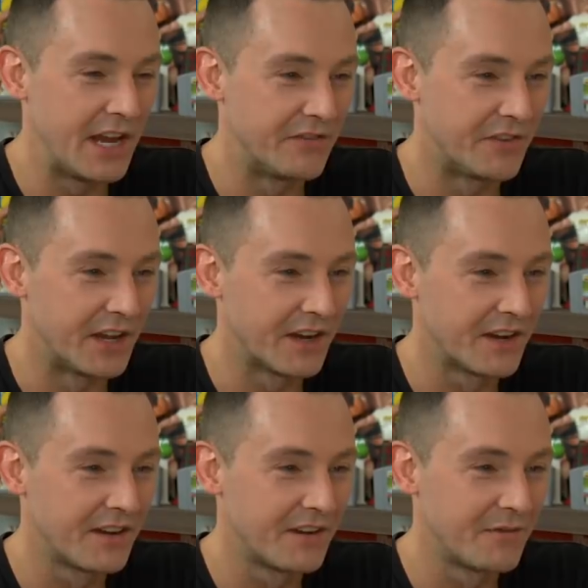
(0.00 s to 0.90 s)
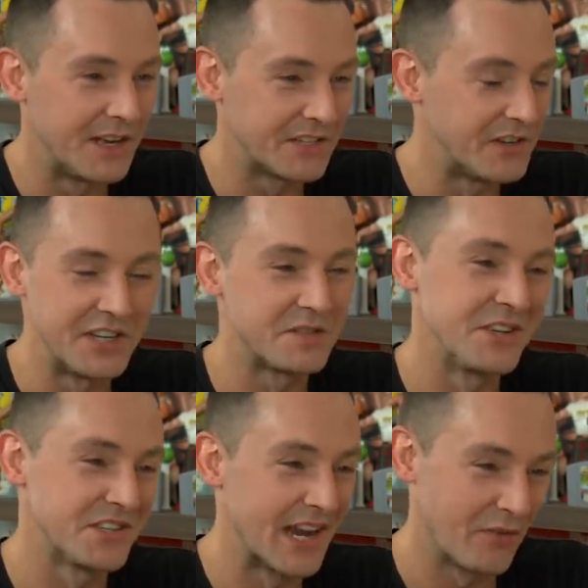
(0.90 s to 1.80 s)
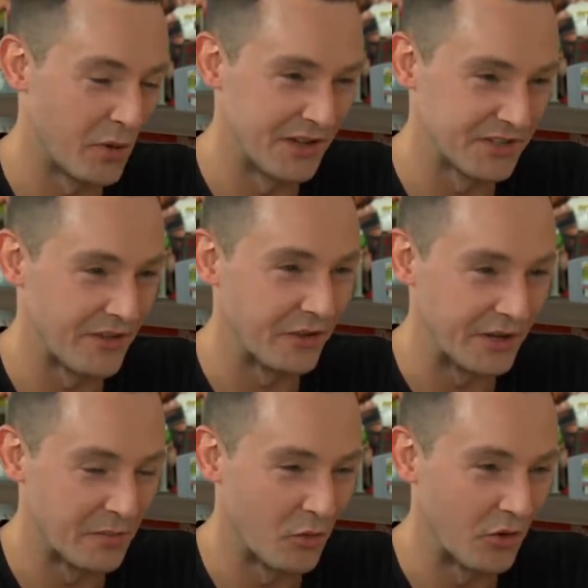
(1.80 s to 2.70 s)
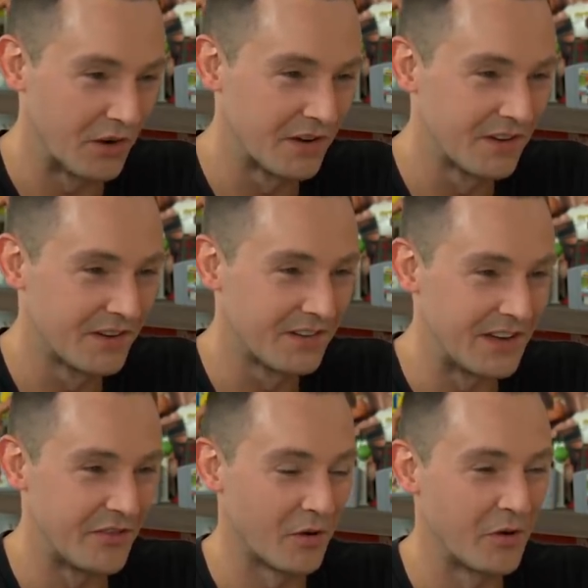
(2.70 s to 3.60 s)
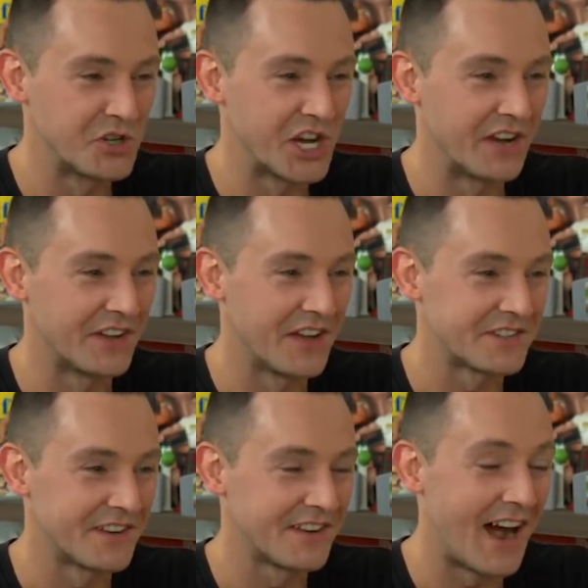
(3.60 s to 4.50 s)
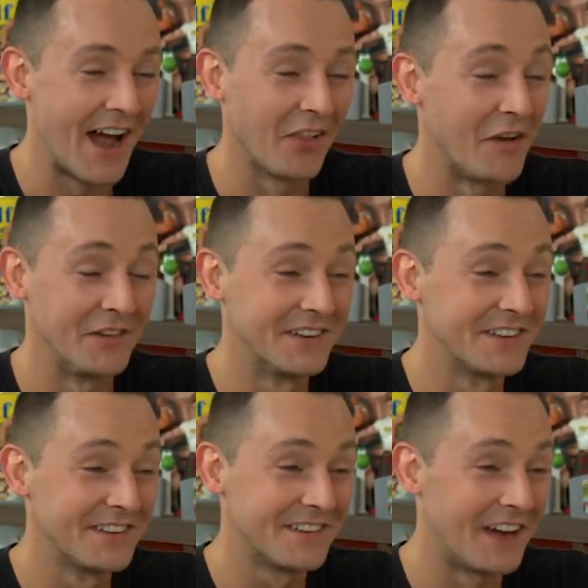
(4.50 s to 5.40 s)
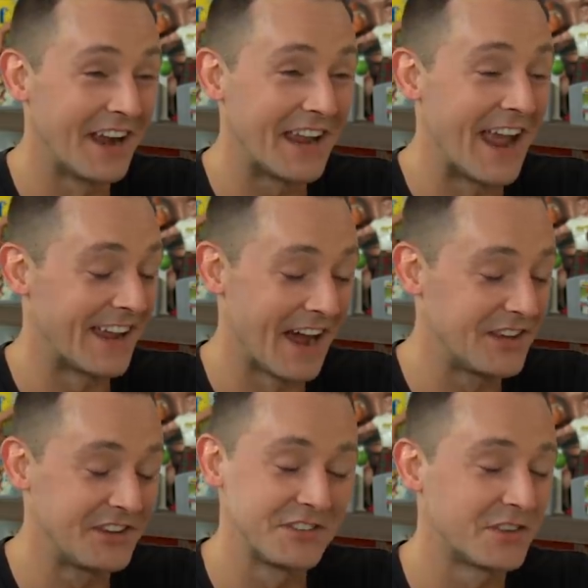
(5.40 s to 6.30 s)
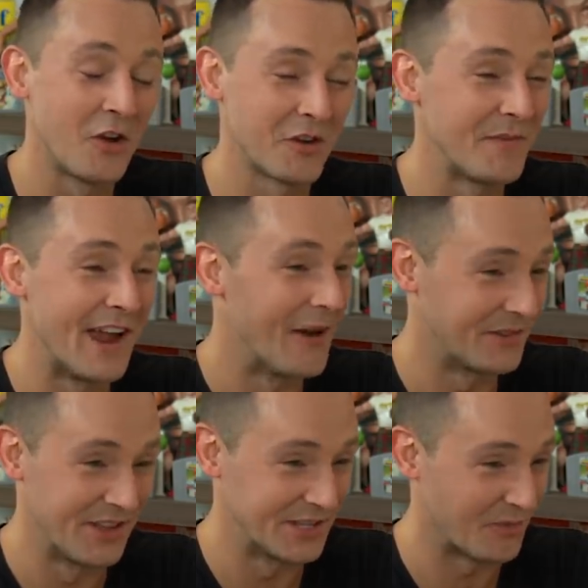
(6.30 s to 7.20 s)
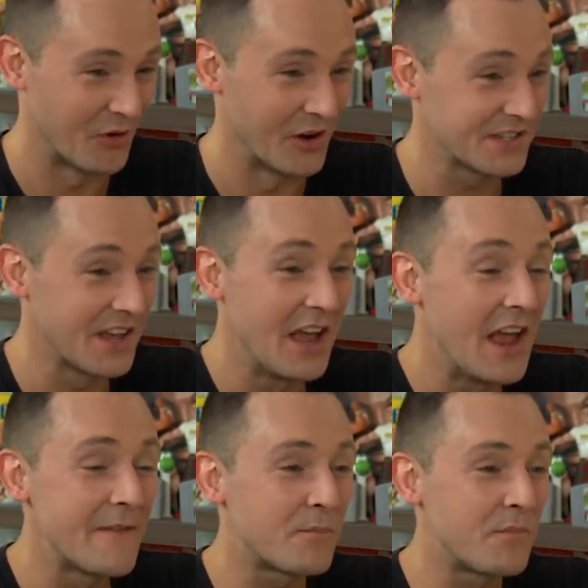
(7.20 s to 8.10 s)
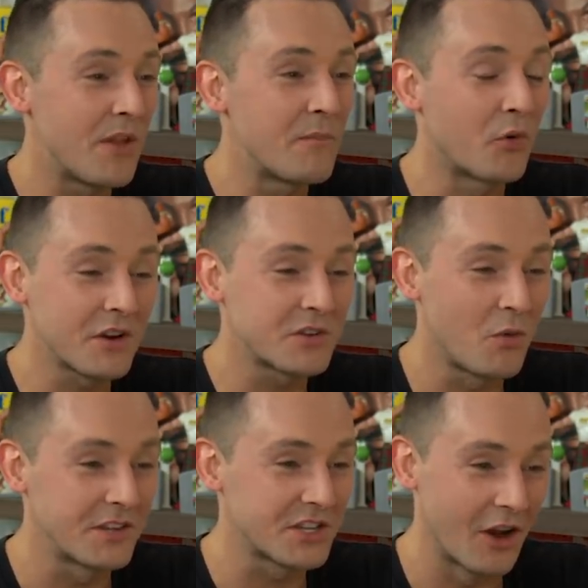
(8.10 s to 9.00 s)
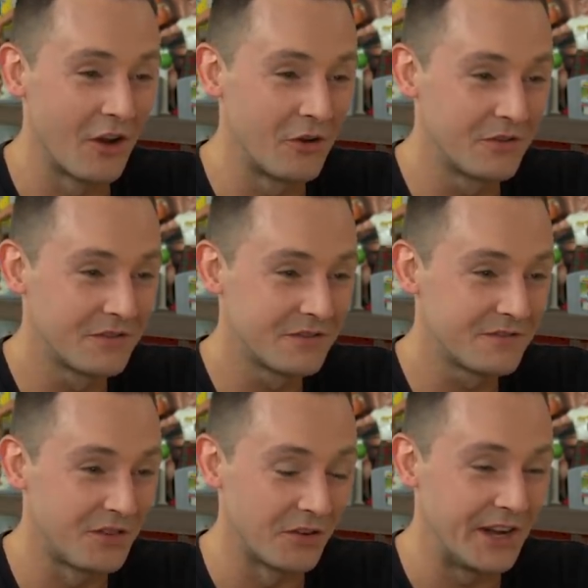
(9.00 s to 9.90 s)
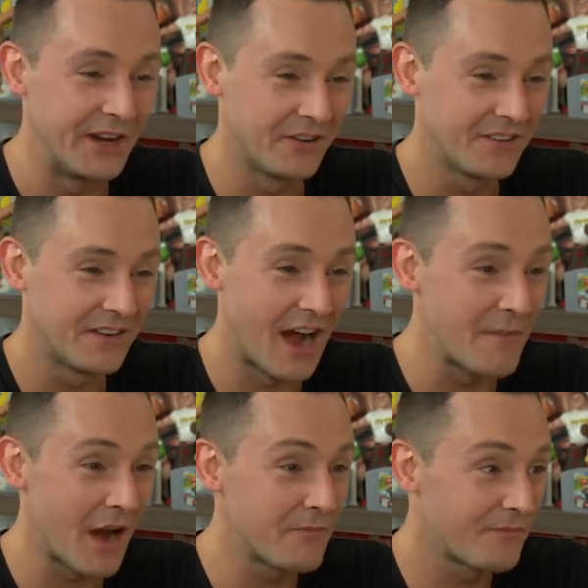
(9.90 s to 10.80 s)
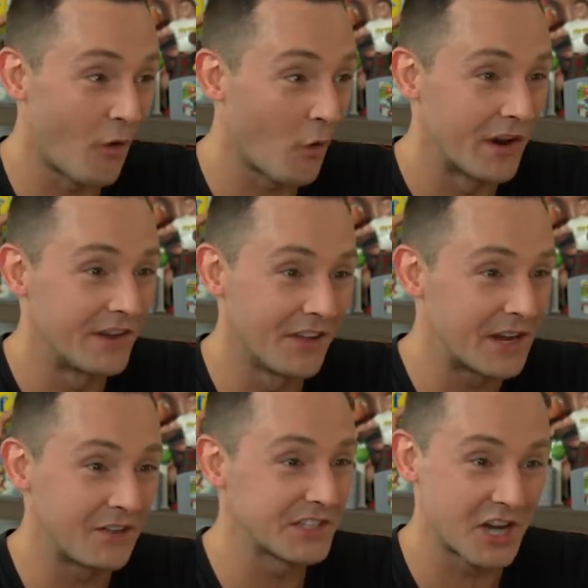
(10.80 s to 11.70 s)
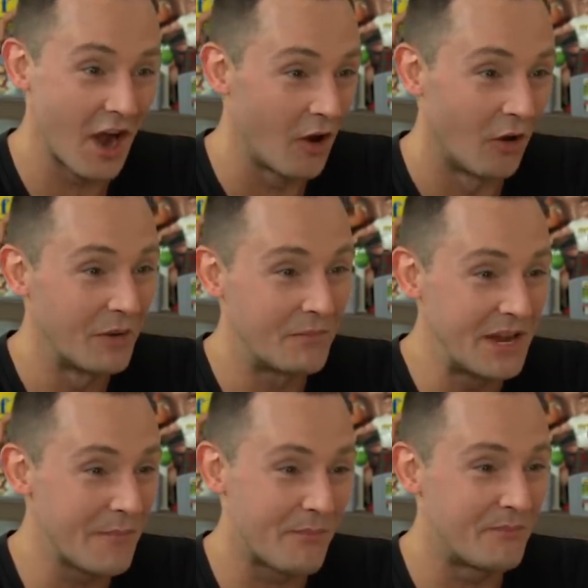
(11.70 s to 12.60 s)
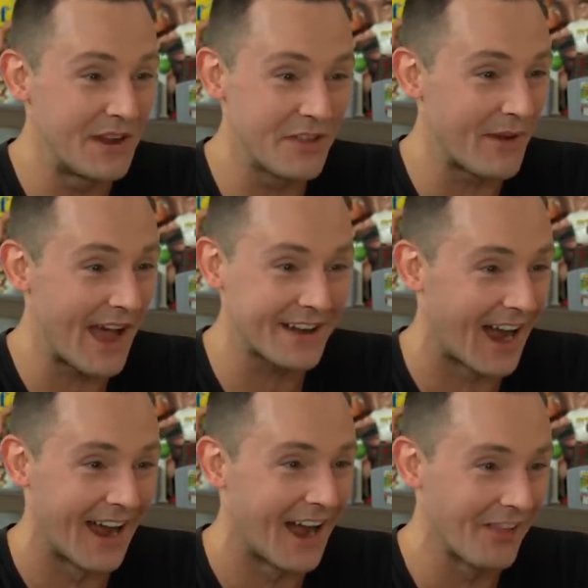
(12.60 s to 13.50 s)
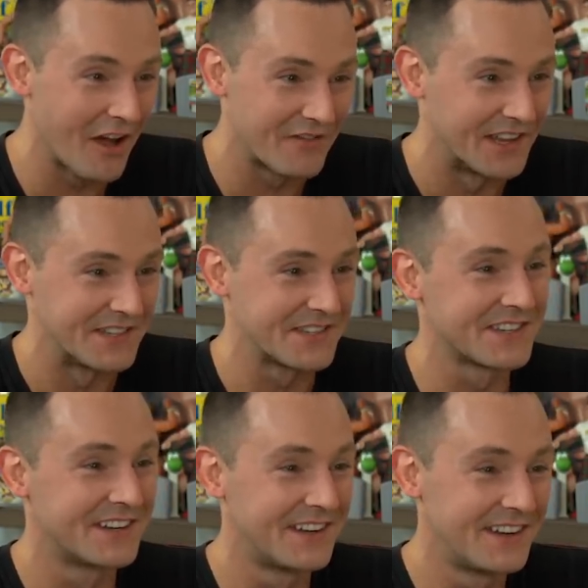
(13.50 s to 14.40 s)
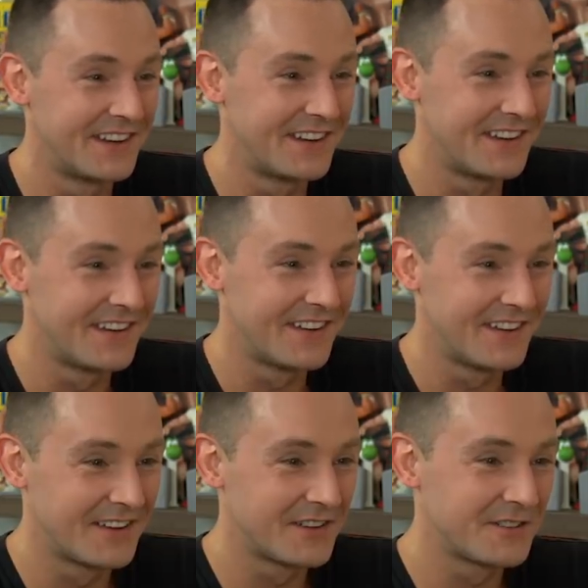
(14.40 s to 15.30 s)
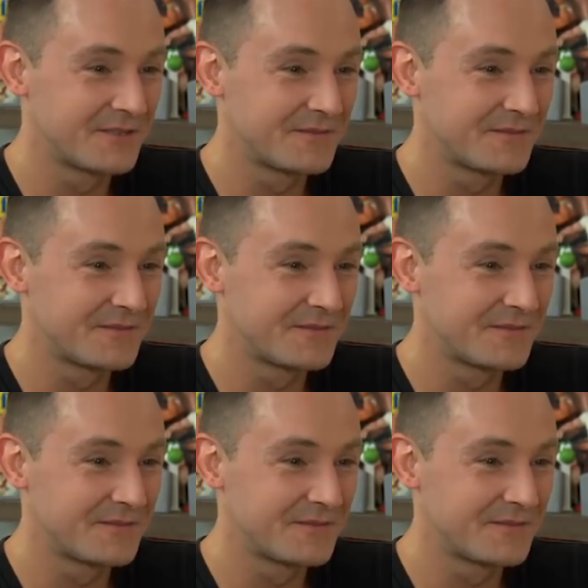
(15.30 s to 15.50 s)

evening, basically dismissing everyone else on the leaderboard, even throwing shade at Dustin. I love it. I can't get, I just hook me up to this Brooks. If Brooks wants to go full heel, I'm I'm for it. Like, let's go. Be a, be the bad guy. I love this. Yeah, I just don't